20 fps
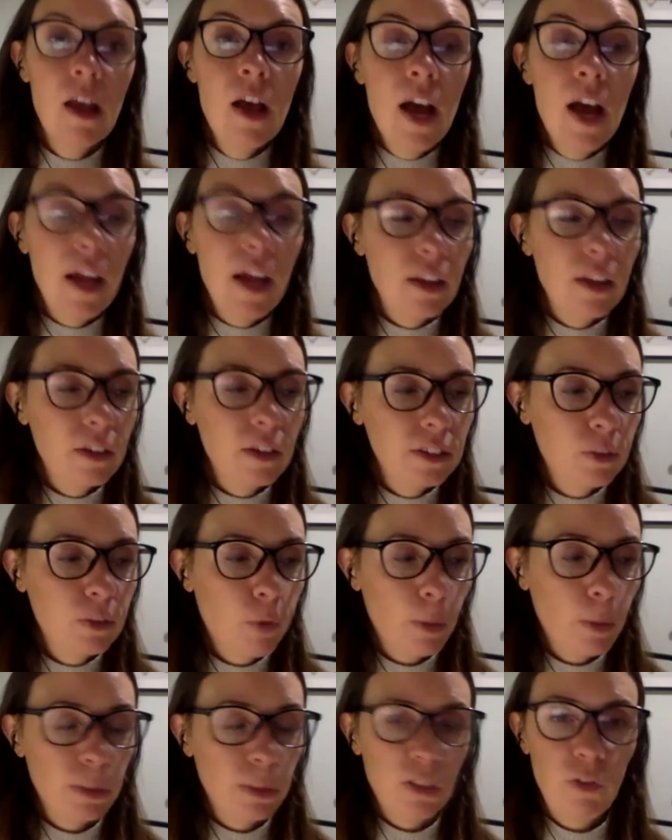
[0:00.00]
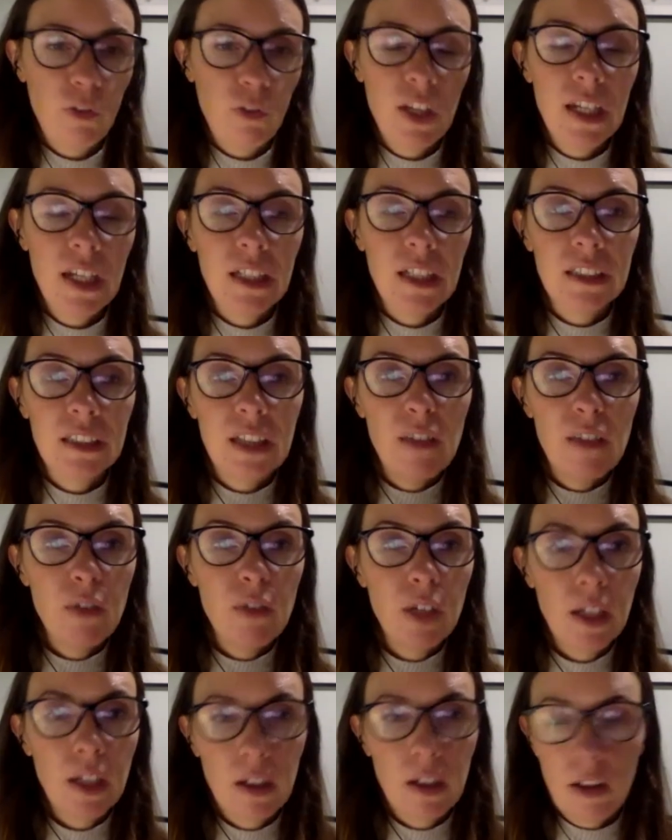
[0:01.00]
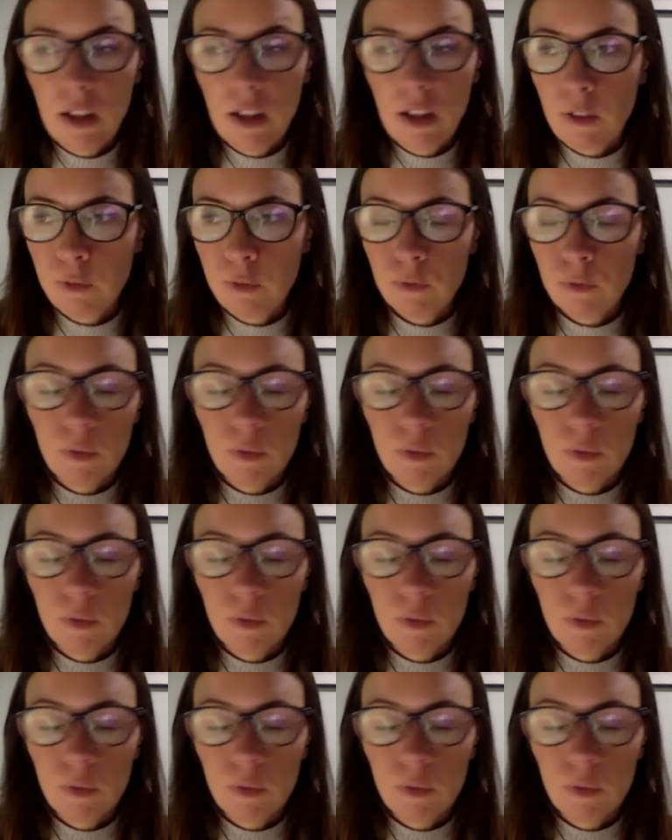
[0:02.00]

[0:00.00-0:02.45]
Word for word: and those forms of fitness every kind of